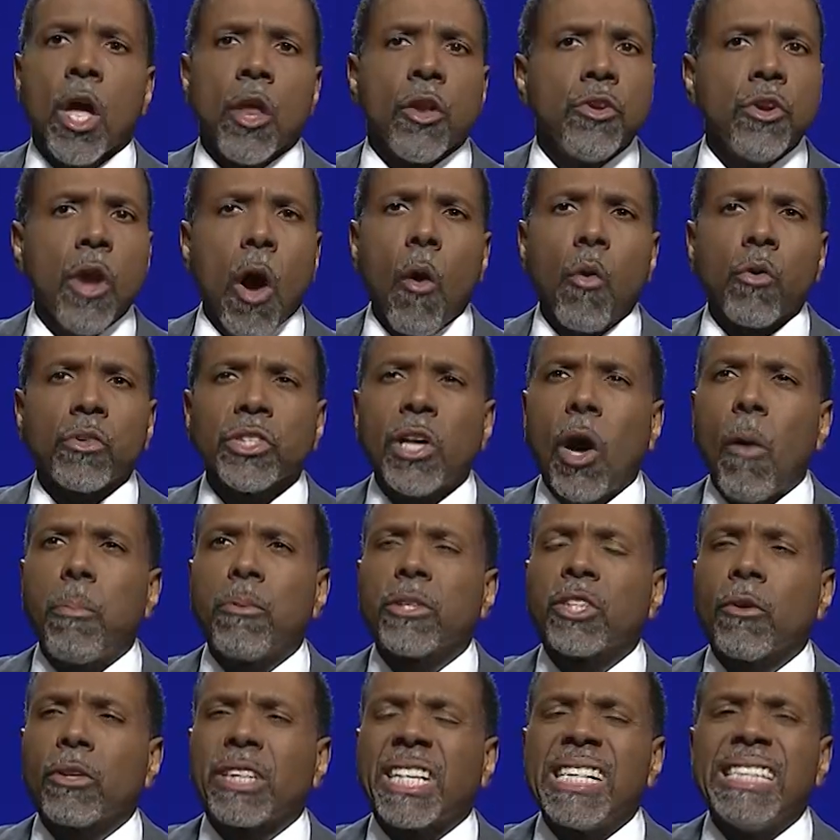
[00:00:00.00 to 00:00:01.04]
No, no
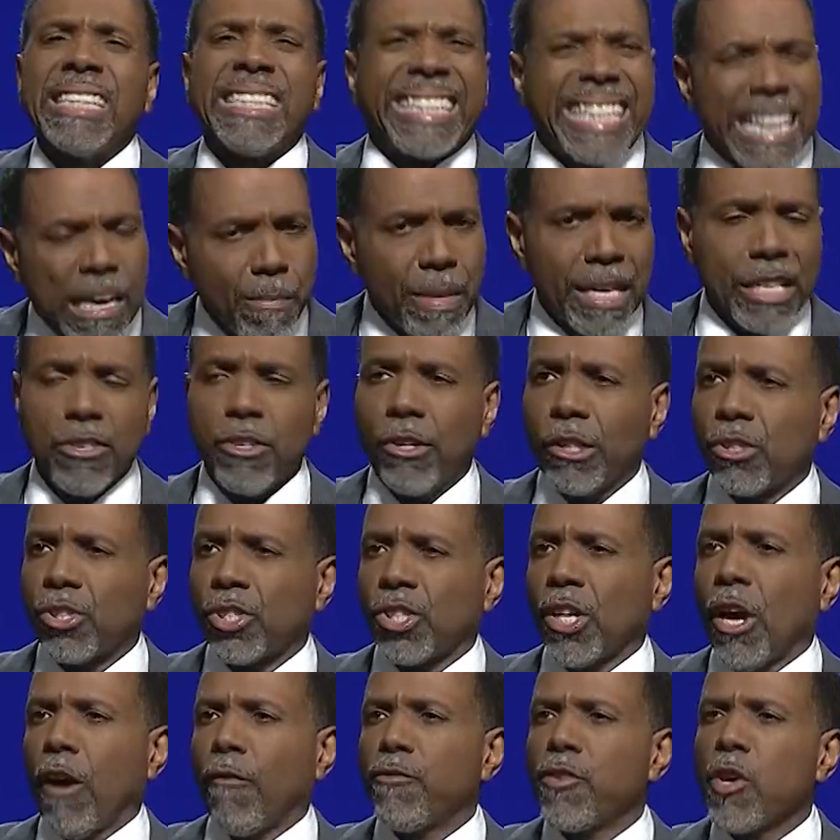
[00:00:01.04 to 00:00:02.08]
condemning
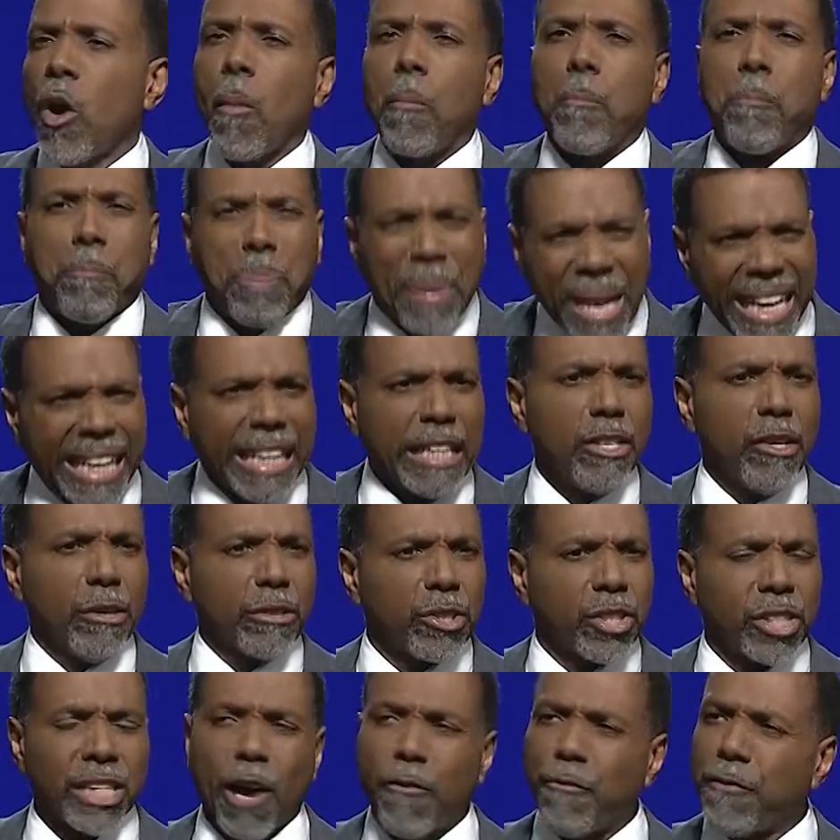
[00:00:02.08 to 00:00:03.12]
yourself, no beating
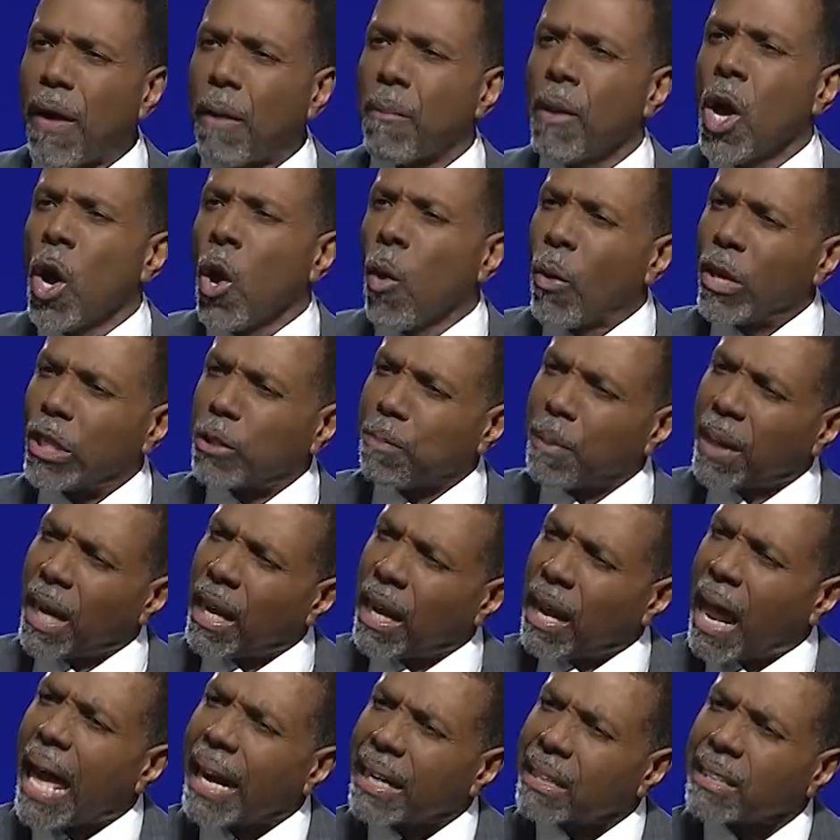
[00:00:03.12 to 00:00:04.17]
yourself up. We spend a
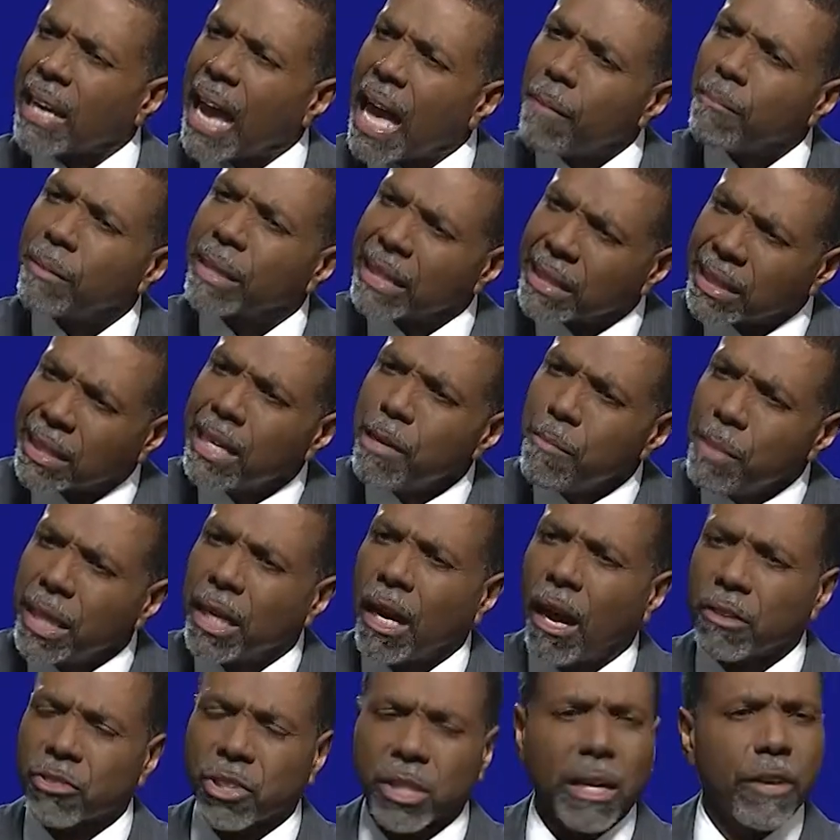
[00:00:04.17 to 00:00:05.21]
lot of time condemning
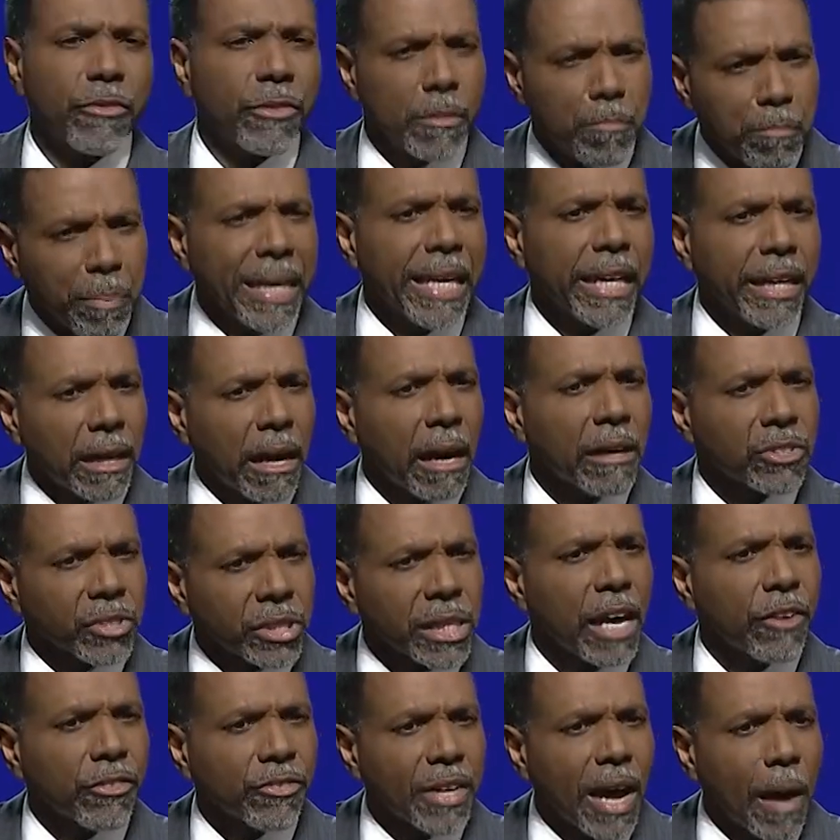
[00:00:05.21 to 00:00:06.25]
ourselves and beating
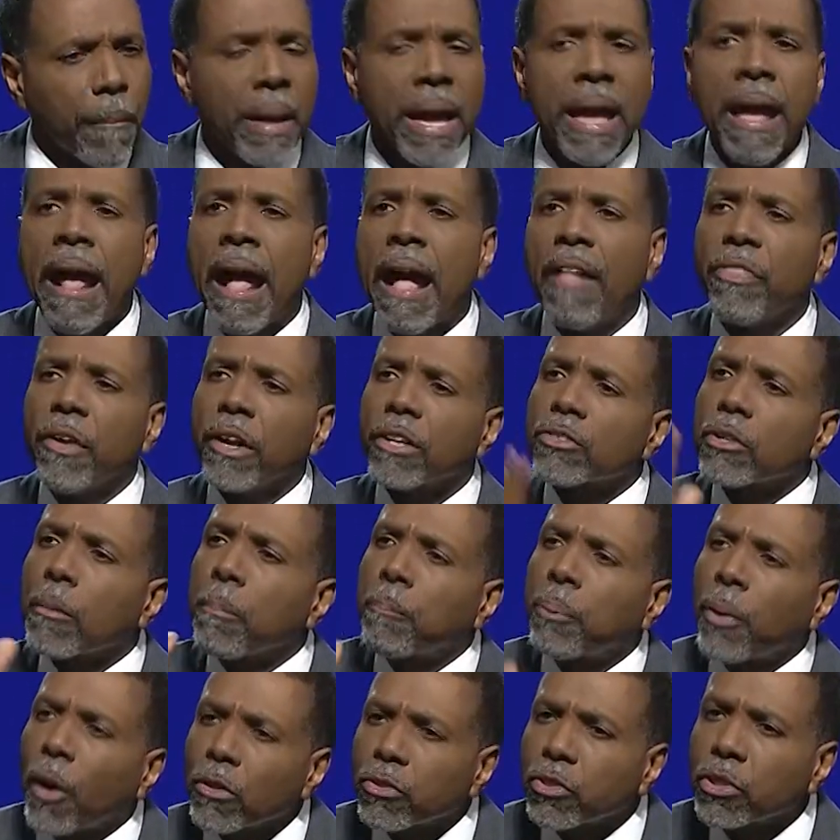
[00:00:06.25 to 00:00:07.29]
ourselves up, and there's a
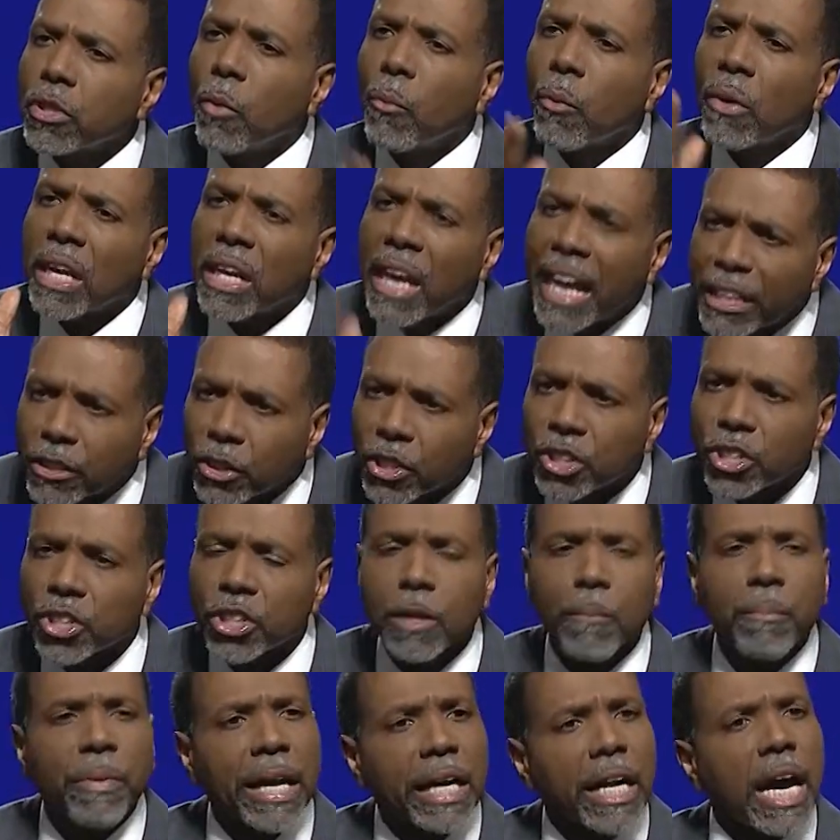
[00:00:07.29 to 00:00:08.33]
personal
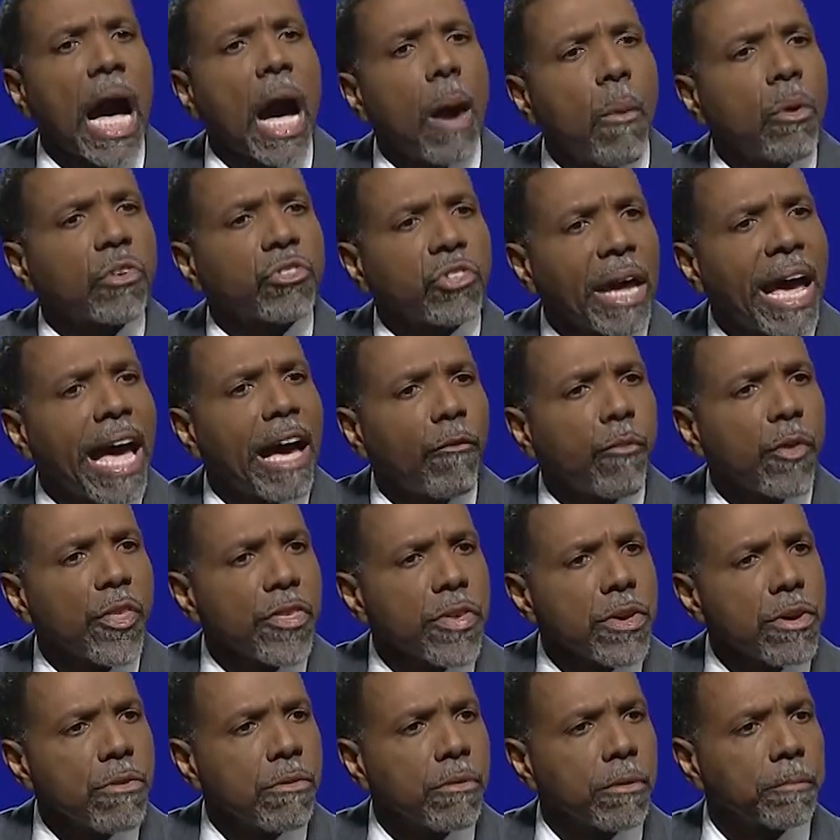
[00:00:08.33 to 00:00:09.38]
relationship that God wants to have with
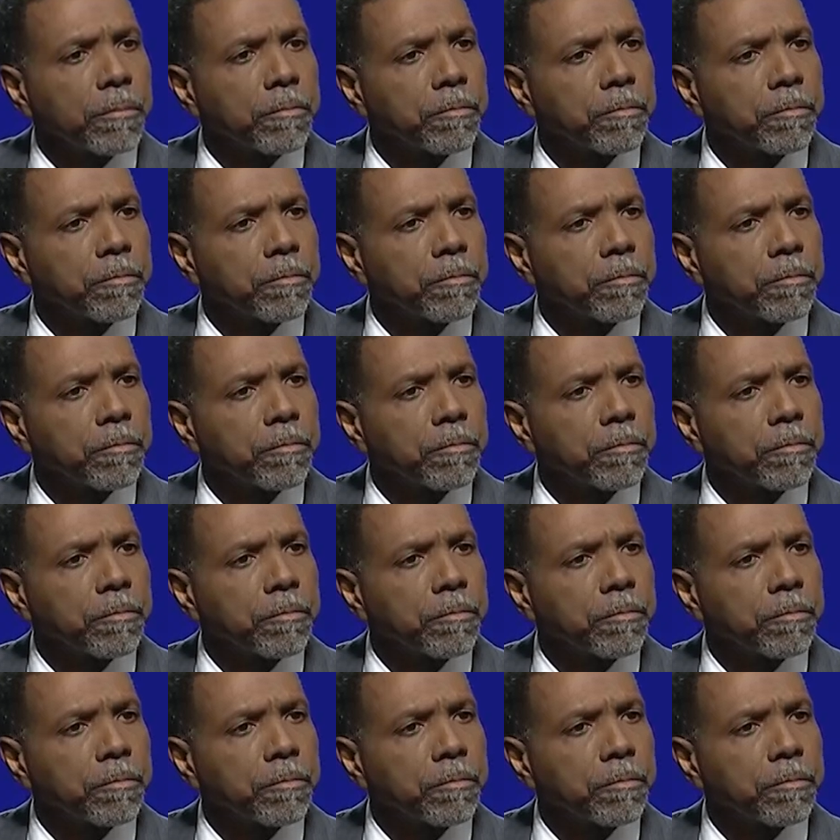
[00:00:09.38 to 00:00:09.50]
you.